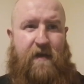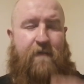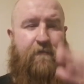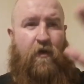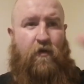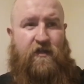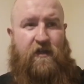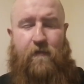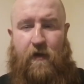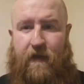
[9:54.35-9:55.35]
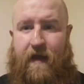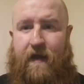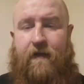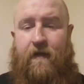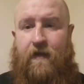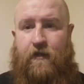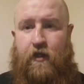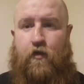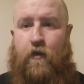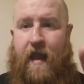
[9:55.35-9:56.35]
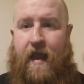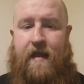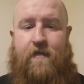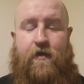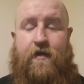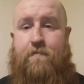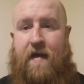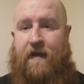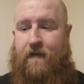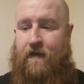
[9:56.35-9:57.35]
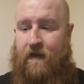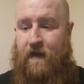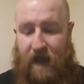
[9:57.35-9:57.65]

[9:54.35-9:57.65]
by posting them online, you're creating the demand.